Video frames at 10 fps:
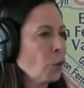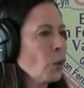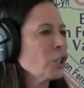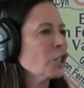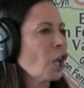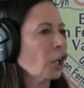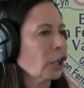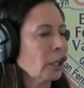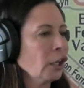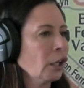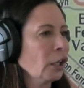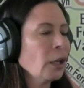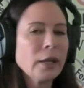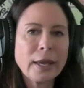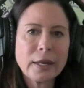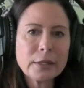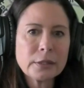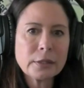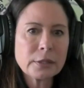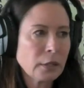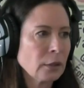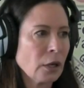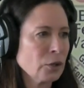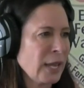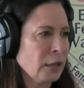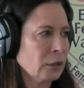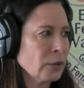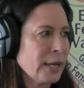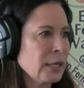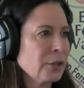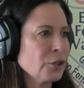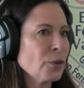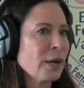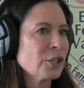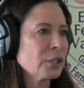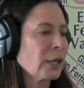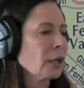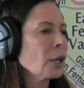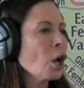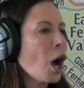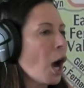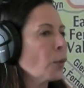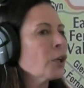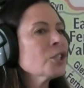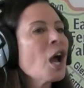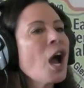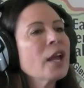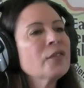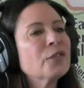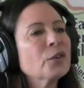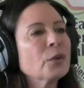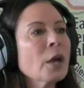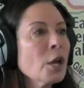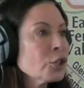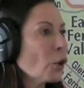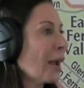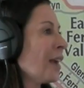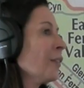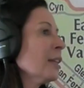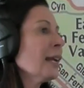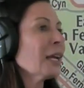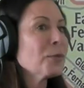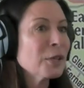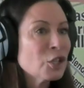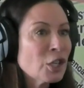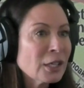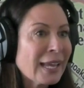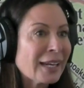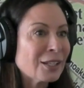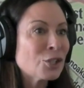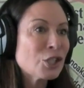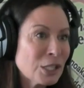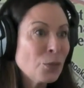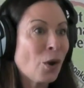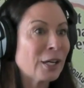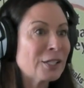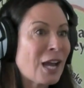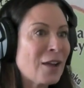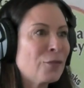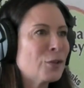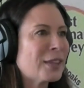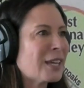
I don't want deli. And I said, yeah, okay, neither do I. She's like, I want Thai food. So everything had to be shit canned because she wanted Thai food.